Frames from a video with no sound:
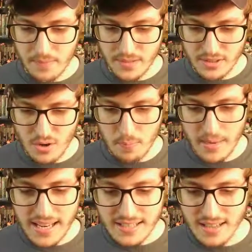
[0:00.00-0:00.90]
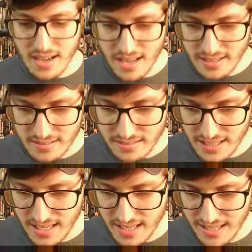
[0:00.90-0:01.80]
So Pizza Hut
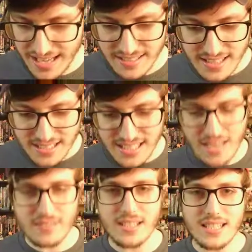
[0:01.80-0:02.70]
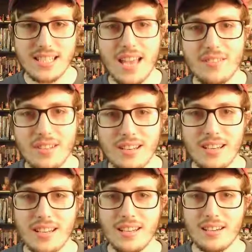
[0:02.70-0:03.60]
in 1977
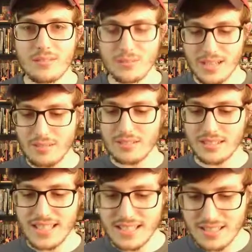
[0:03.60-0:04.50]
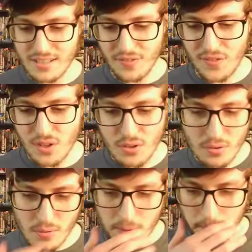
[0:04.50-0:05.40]
re-released a
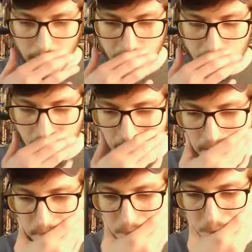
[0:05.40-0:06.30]
few of